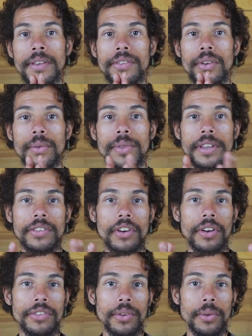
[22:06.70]
So these are
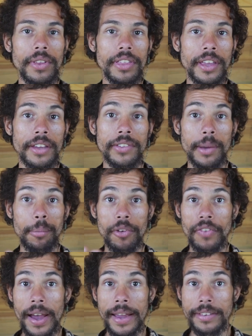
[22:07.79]
also the things I
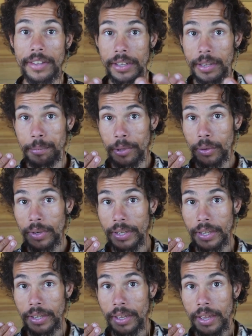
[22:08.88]
provide to the
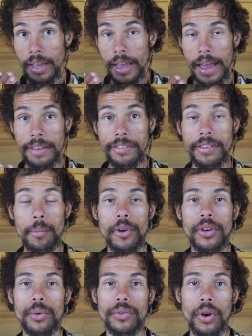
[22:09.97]
community as
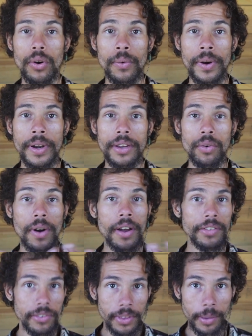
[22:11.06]
someone who's already
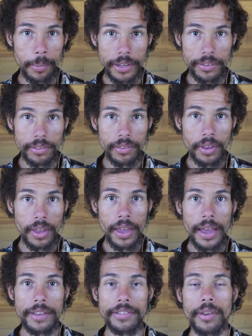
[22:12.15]
crossed the abyss,
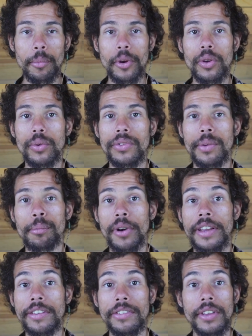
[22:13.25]
as someone who's
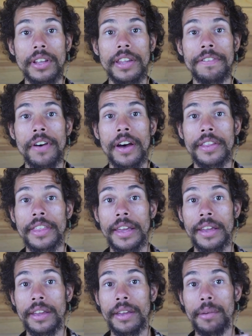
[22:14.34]
embraced the
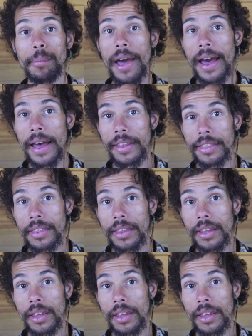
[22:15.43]
Qliphothic path.